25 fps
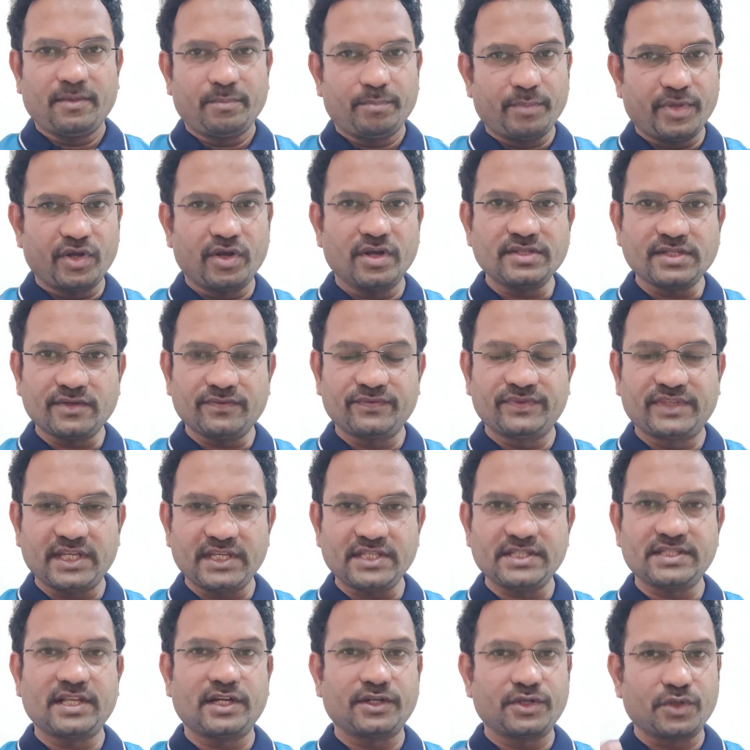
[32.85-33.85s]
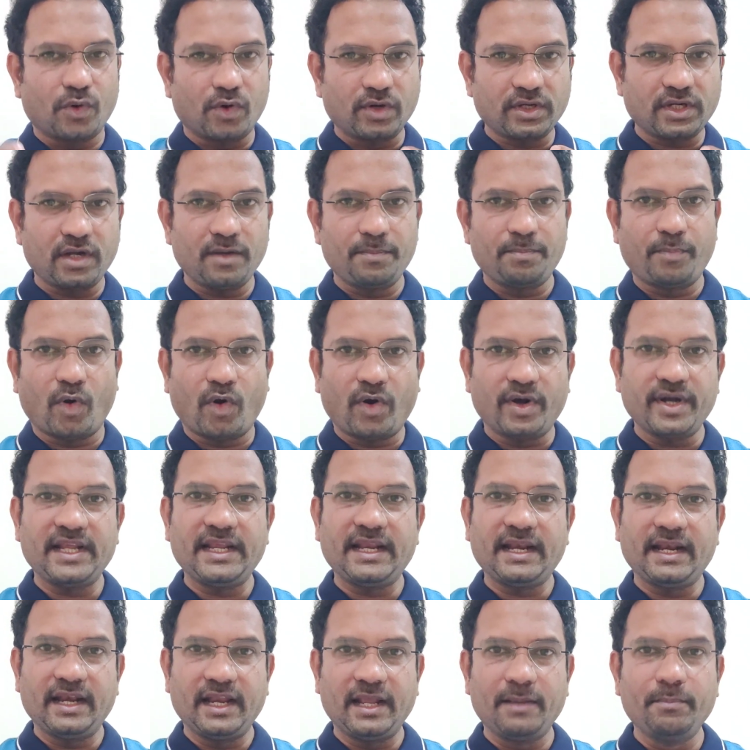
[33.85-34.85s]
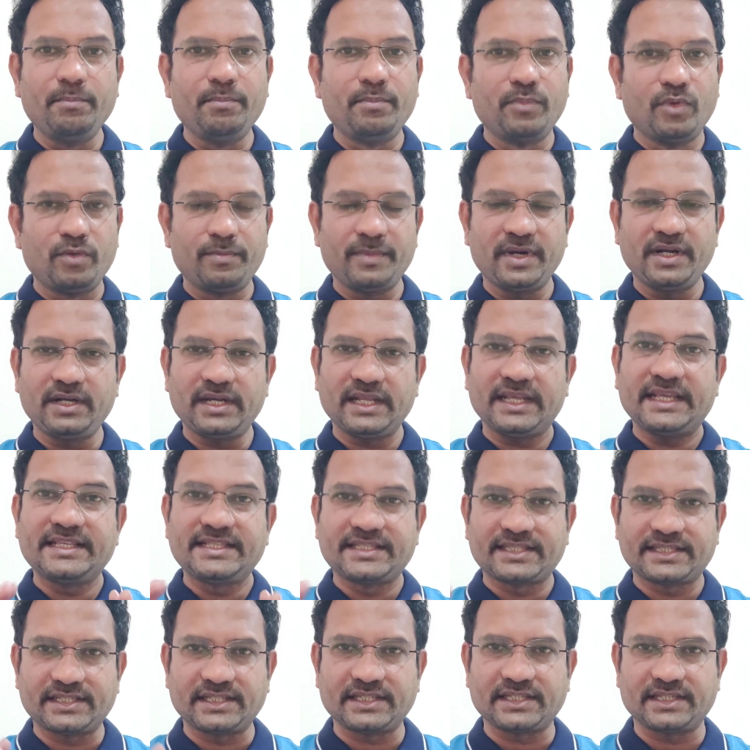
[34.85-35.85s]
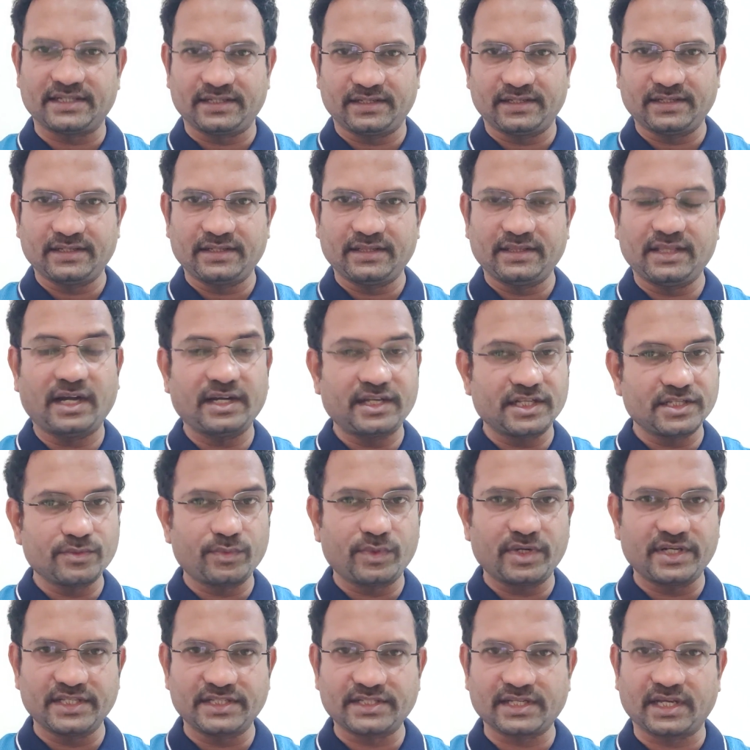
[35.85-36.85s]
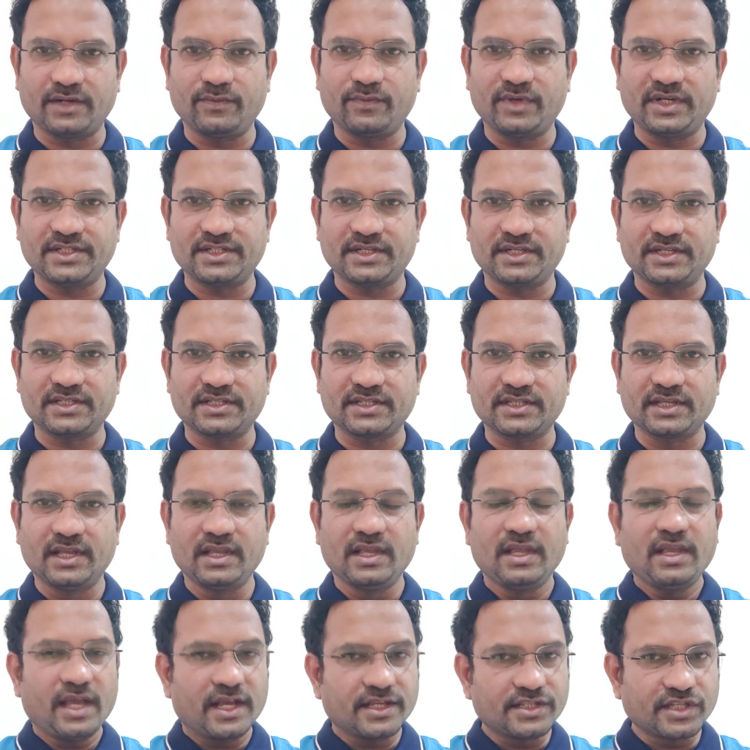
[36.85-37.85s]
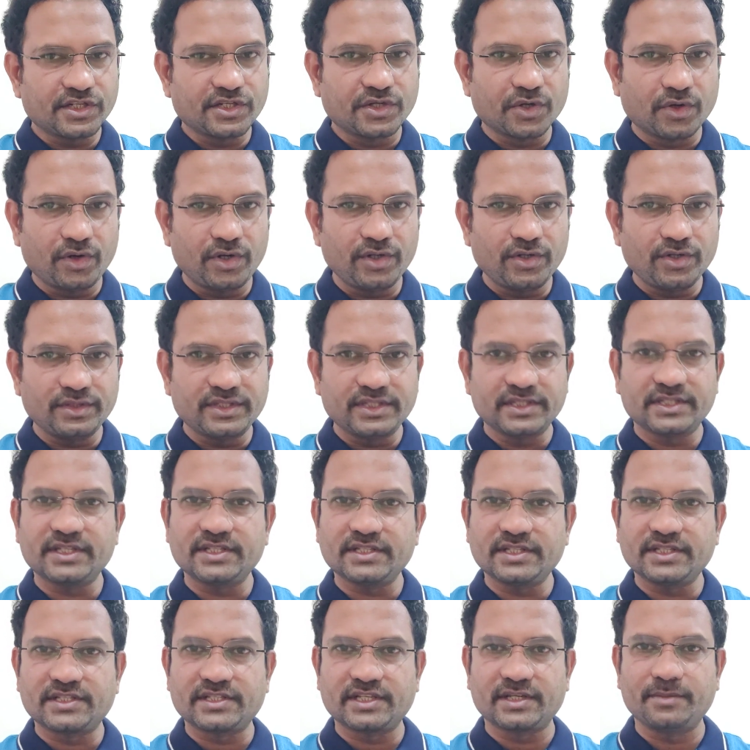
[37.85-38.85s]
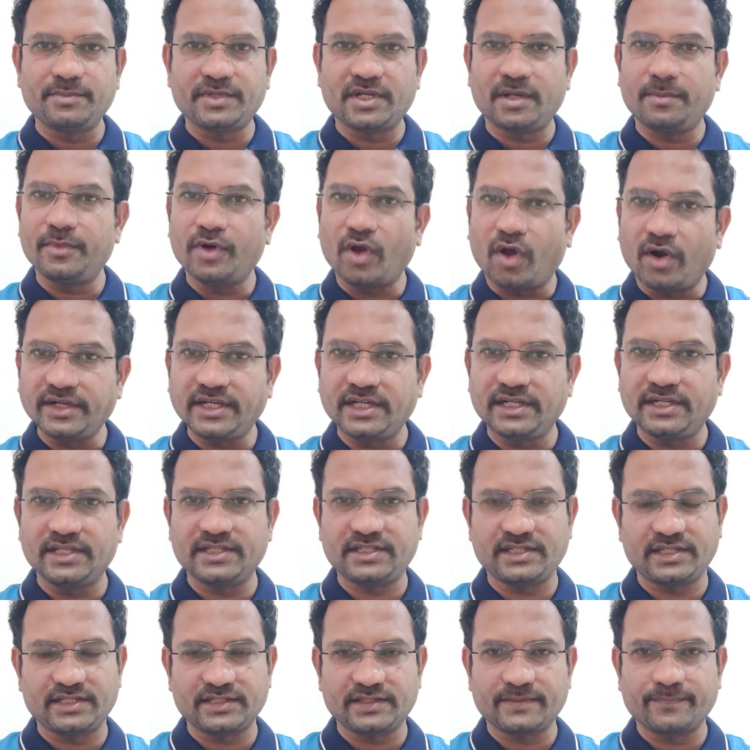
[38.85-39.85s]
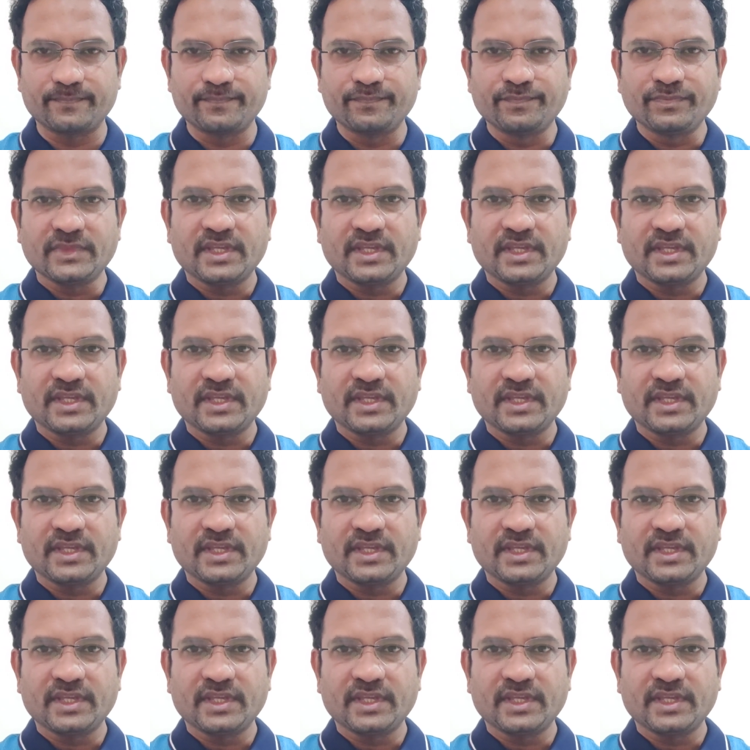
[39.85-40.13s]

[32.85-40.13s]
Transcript: Because of this, the total body limb movement is seen. That is what is convulsion is. As I told you, this is a symptom, not a disease.